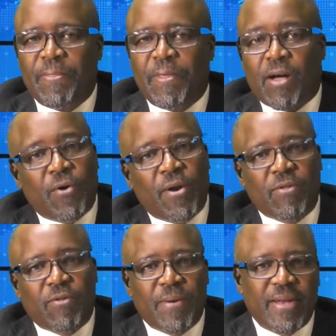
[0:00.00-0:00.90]

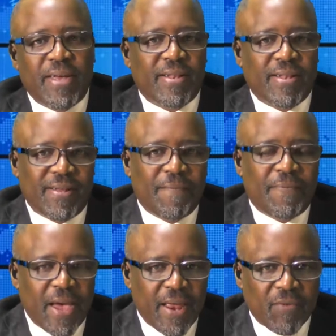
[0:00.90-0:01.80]
According to Mandela,
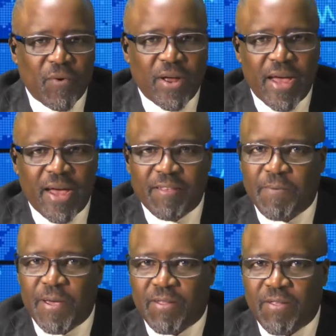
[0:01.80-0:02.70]
that is one
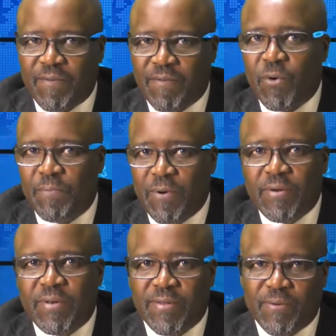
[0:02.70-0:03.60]
aspect of
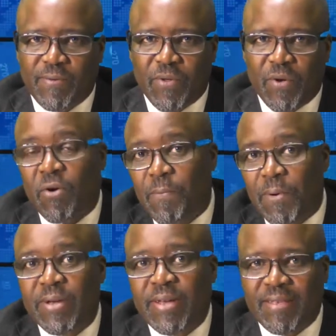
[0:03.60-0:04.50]
Ubuntu or
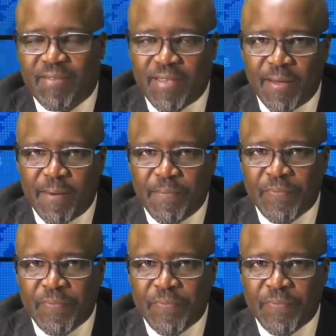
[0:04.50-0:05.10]
Ubuntism.